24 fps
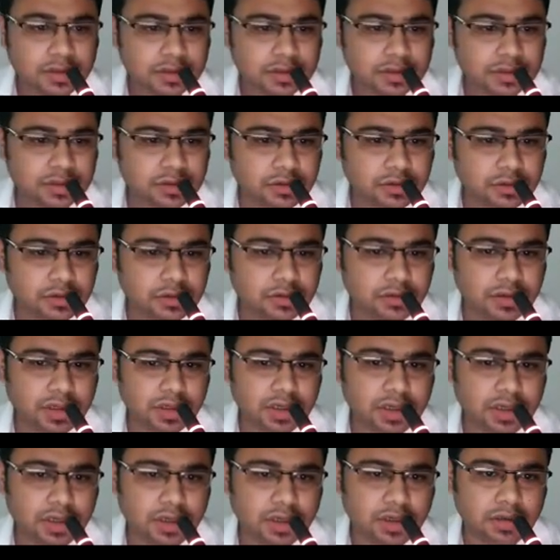So
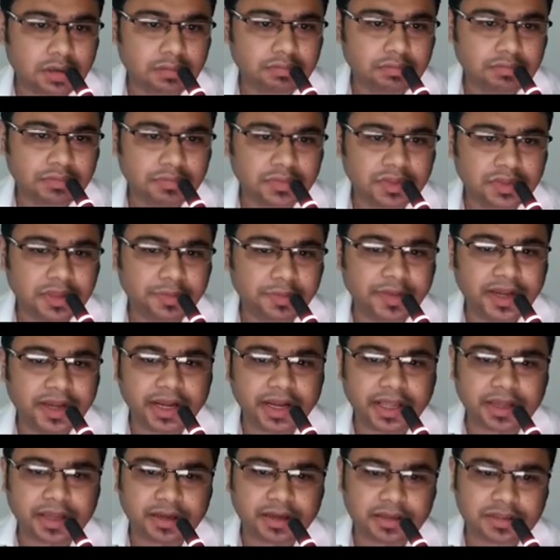the
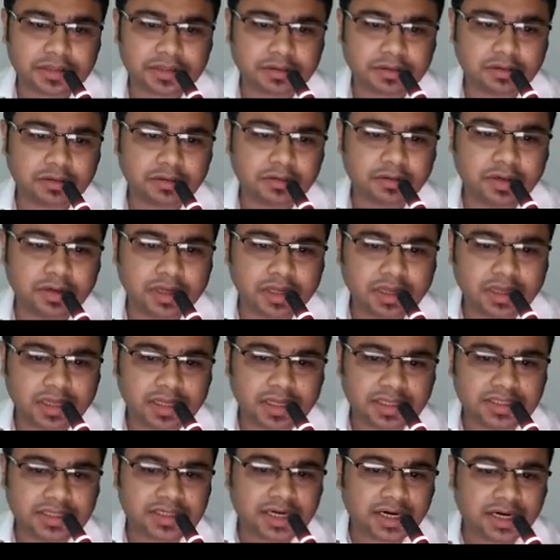beginning. So
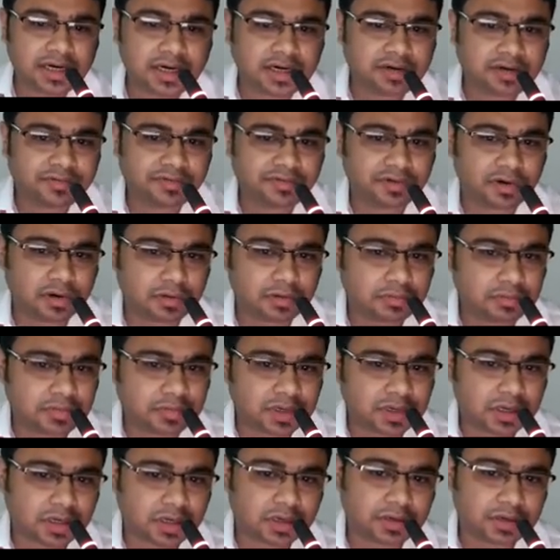it started from
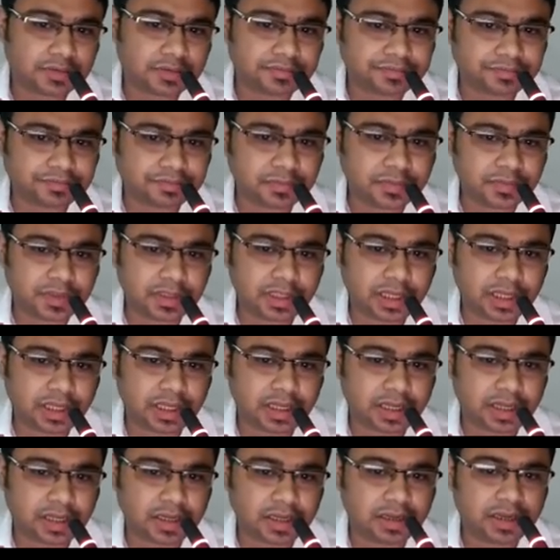
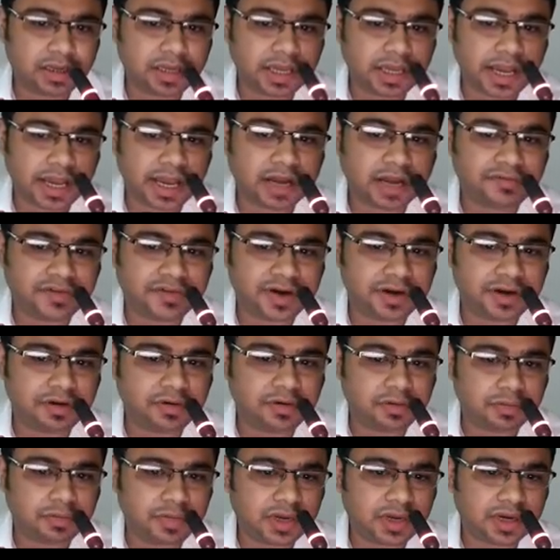the Alfred
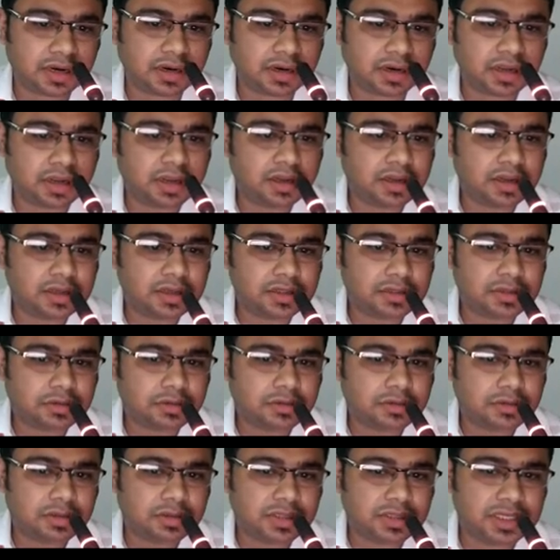Nobel.
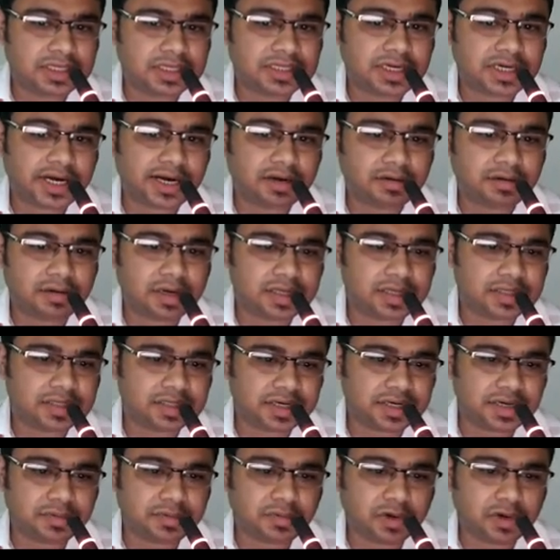So this
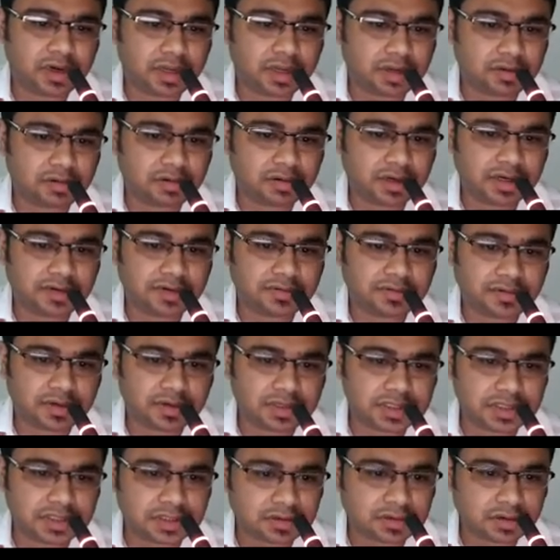nitroglycerin molecule, it
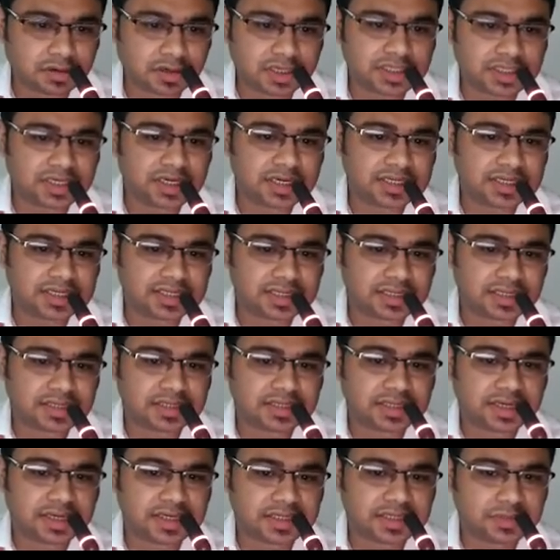was originally
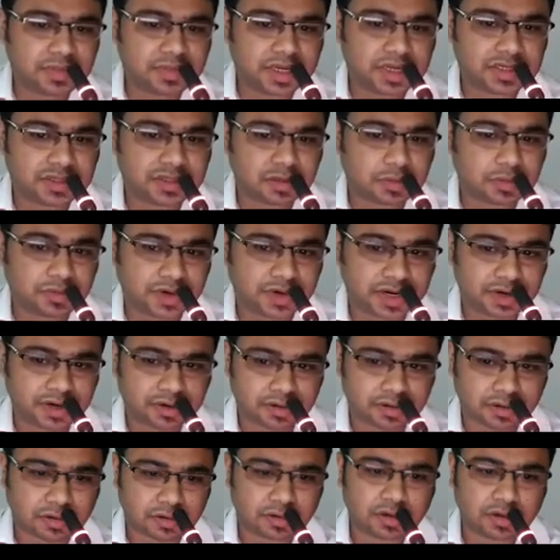synthesized by
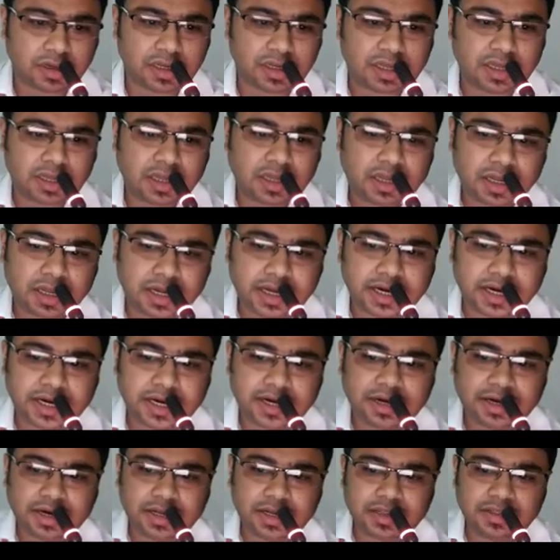Sobrero,
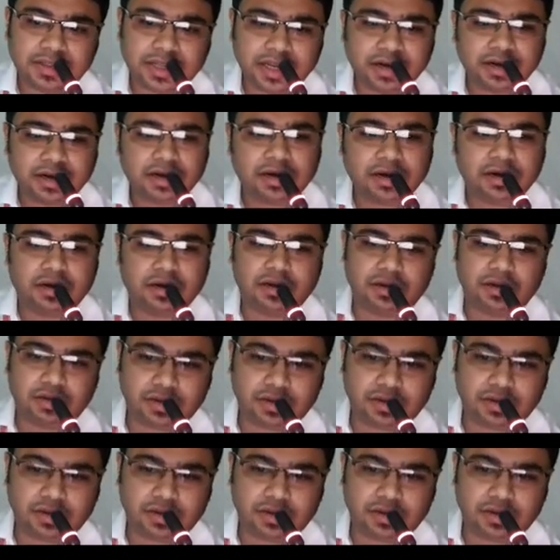and then